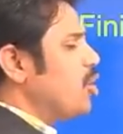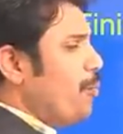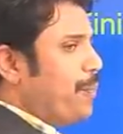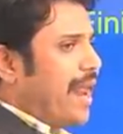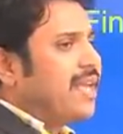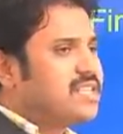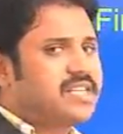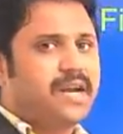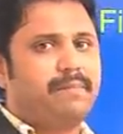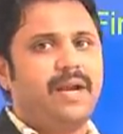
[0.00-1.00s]
So break
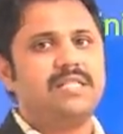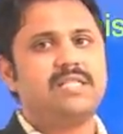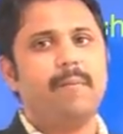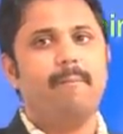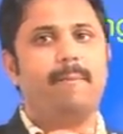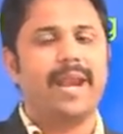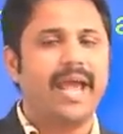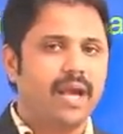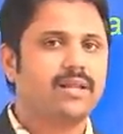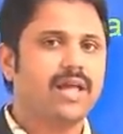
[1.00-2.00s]
statements
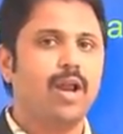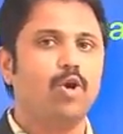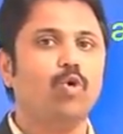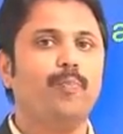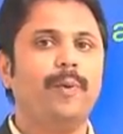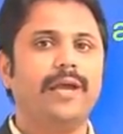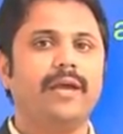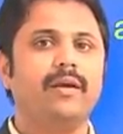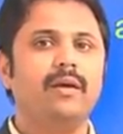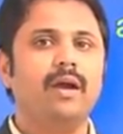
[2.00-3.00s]
break the
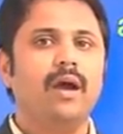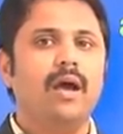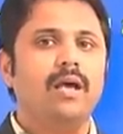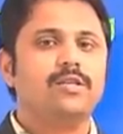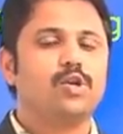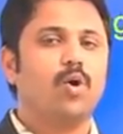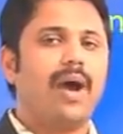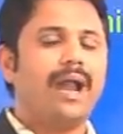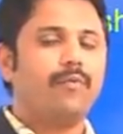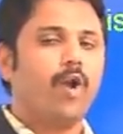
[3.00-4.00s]
looping.
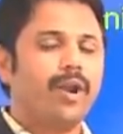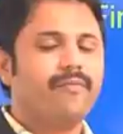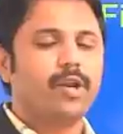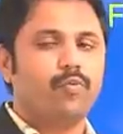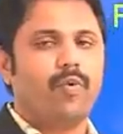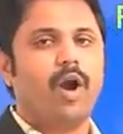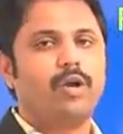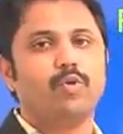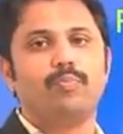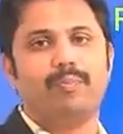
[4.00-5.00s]
So at whatever you
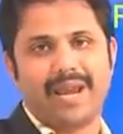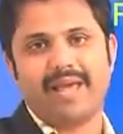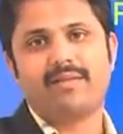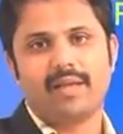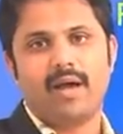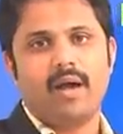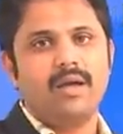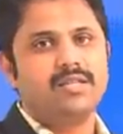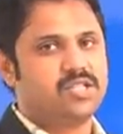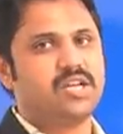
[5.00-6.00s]
want to break
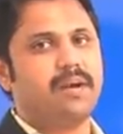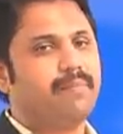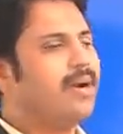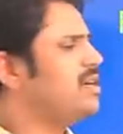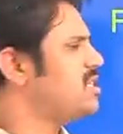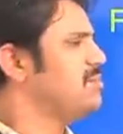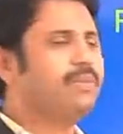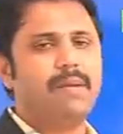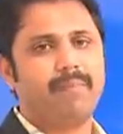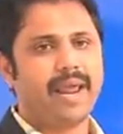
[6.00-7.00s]
the statement, it
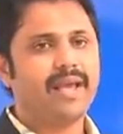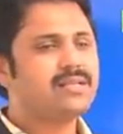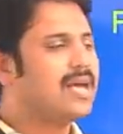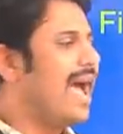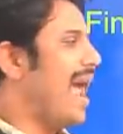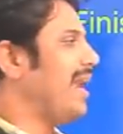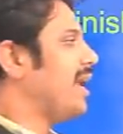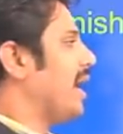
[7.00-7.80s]
simply breaks and